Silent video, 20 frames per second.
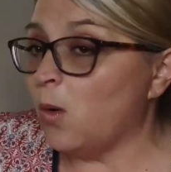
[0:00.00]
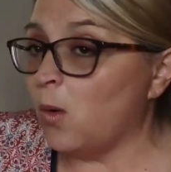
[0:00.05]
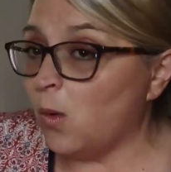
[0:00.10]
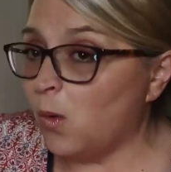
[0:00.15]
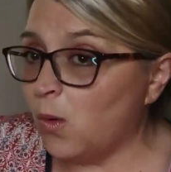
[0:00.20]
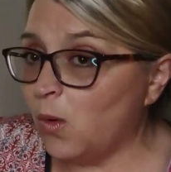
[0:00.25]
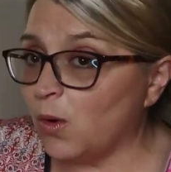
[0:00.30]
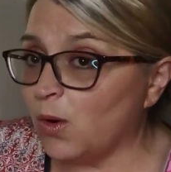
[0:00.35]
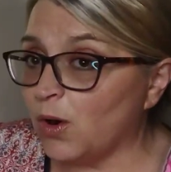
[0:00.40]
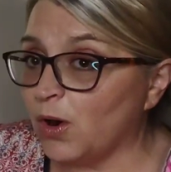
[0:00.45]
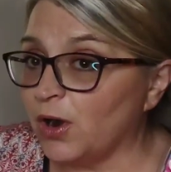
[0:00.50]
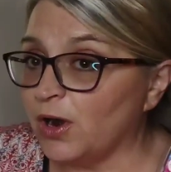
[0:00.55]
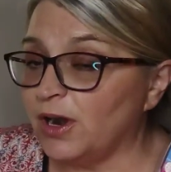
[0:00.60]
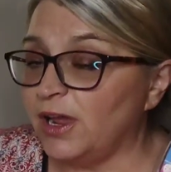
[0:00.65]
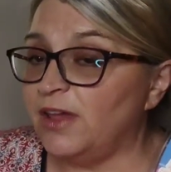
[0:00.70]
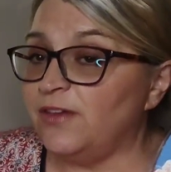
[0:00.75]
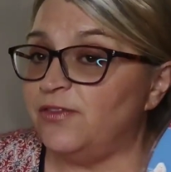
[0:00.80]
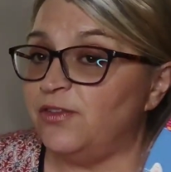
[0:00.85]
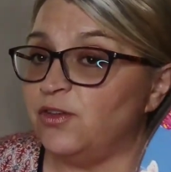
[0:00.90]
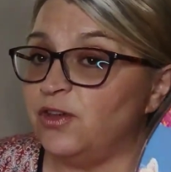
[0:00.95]

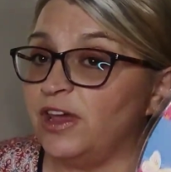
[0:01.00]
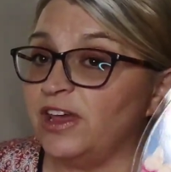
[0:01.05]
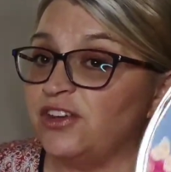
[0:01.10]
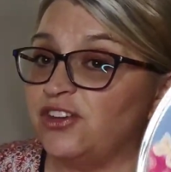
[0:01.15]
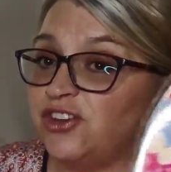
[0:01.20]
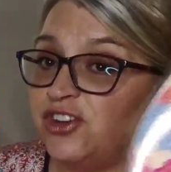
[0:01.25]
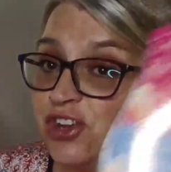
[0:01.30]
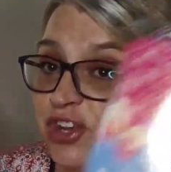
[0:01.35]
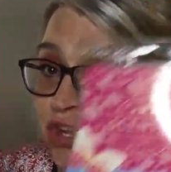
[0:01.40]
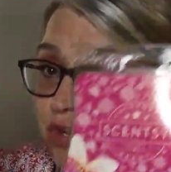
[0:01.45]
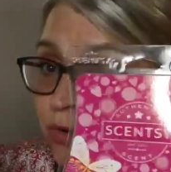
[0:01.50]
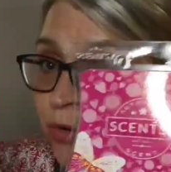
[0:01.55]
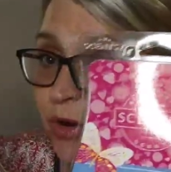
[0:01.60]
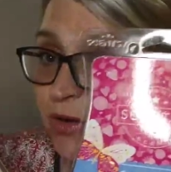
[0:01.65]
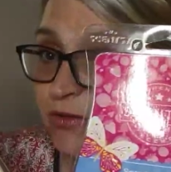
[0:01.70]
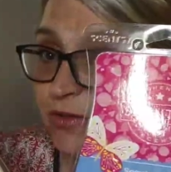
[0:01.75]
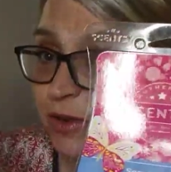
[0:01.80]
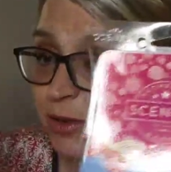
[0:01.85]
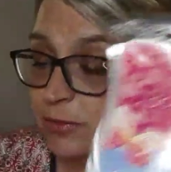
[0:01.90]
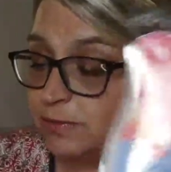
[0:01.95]
Or if you get two
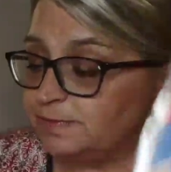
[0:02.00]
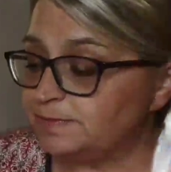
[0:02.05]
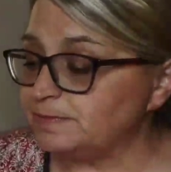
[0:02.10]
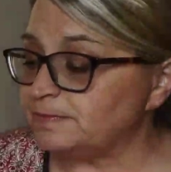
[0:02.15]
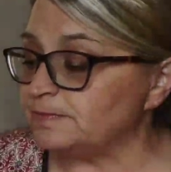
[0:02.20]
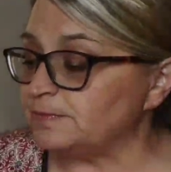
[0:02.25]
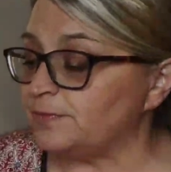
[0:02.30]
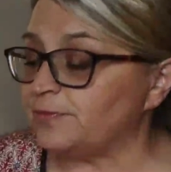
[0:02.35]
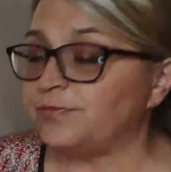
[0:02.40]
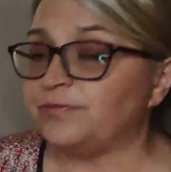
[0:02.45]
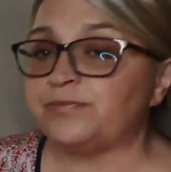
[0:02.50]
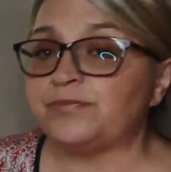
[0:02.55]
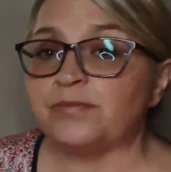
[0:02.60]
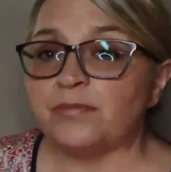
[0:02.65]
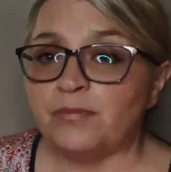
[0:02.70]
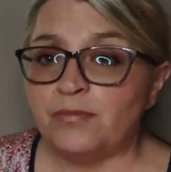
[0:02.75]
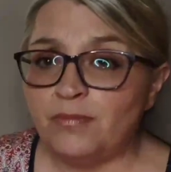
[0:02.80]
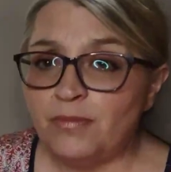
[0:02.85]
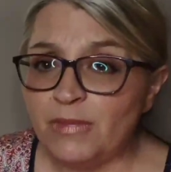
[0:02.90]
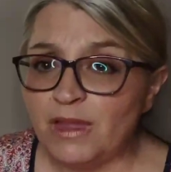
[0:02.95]
of them,
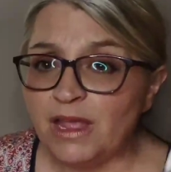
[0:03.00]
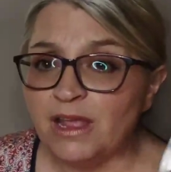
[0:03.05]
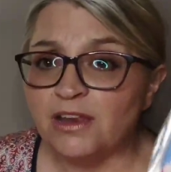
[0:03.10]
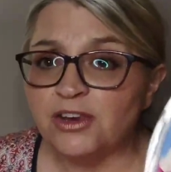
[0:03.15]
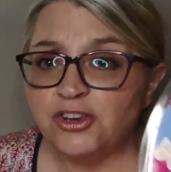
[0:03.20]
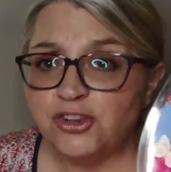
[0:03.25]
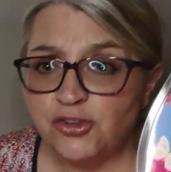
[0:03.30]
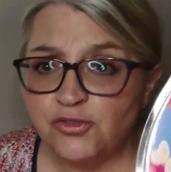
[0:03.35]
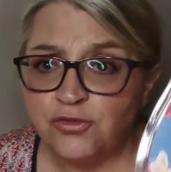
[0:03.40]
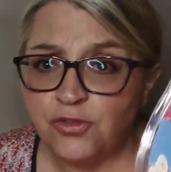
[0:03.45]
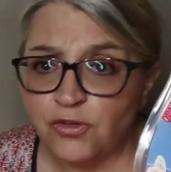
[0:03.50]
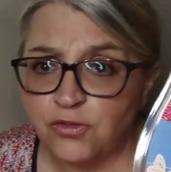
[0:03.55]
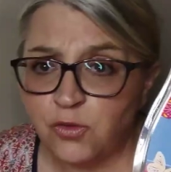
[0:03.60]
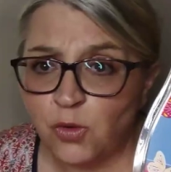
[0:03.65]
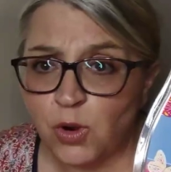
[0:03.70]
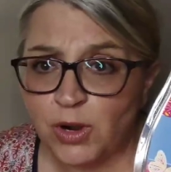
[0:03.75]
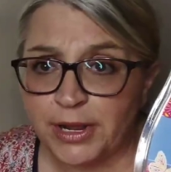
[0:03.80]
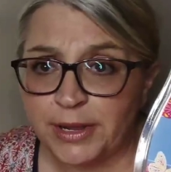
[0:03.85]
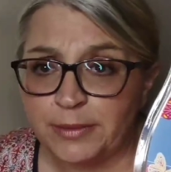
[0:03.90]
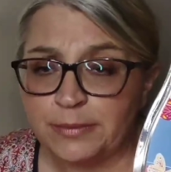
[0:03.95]
two for
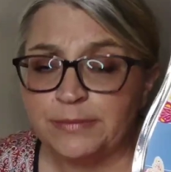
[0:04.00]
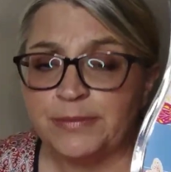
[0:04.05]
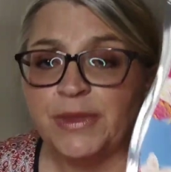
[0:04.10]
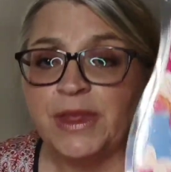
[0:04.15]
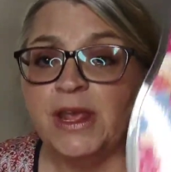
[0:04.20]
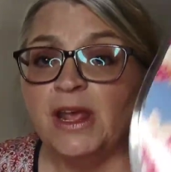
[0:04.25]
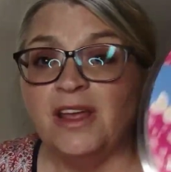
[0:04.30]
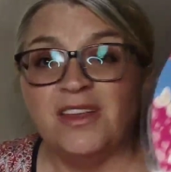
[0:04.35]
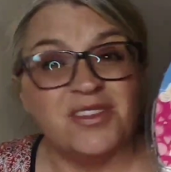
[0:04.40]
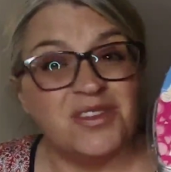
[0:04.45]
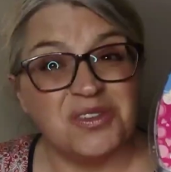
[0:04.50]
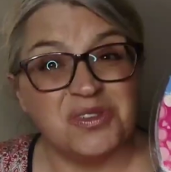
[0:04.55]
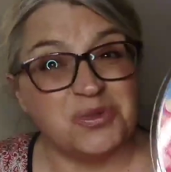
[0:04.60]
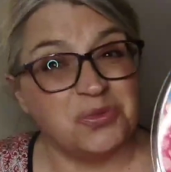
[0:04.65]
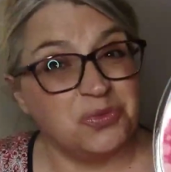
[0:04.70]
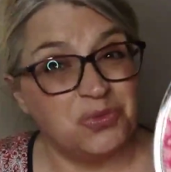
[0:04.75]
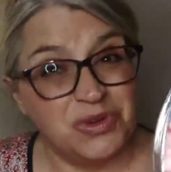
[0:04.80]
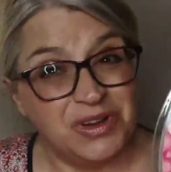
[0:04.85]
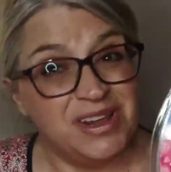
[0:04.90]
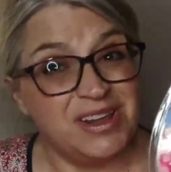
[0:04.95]
40. So it's
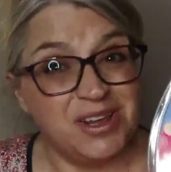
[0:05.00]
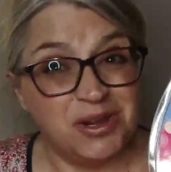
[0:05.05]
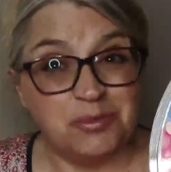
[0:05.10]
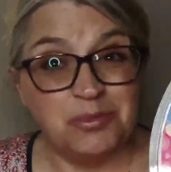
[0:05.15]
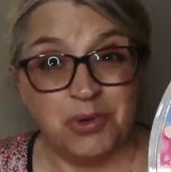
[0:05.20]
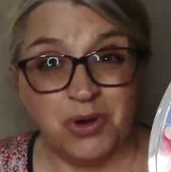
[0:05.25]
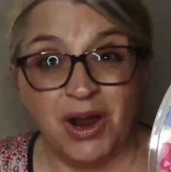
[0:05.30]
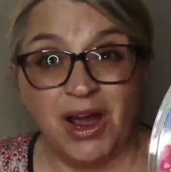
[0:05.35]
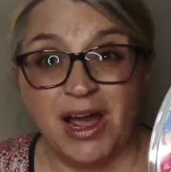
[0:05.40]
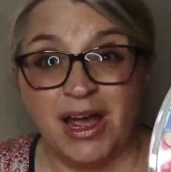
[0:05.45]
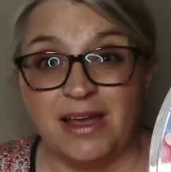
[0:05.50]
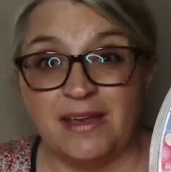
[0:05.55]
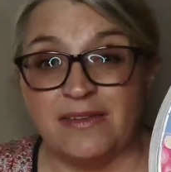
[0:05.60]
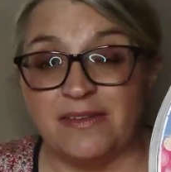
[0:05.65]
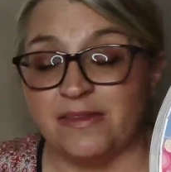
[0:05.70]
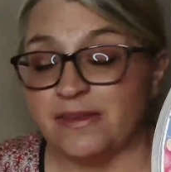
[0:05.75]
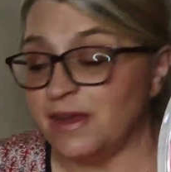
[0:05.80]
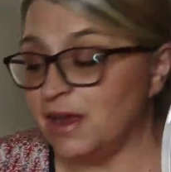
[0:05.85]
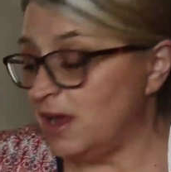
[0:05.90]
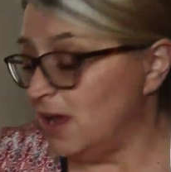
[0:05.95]
a really good
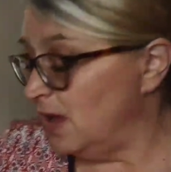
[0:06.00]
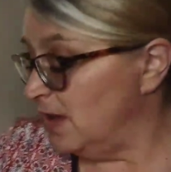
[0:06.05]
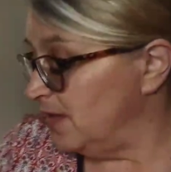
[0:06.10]
price.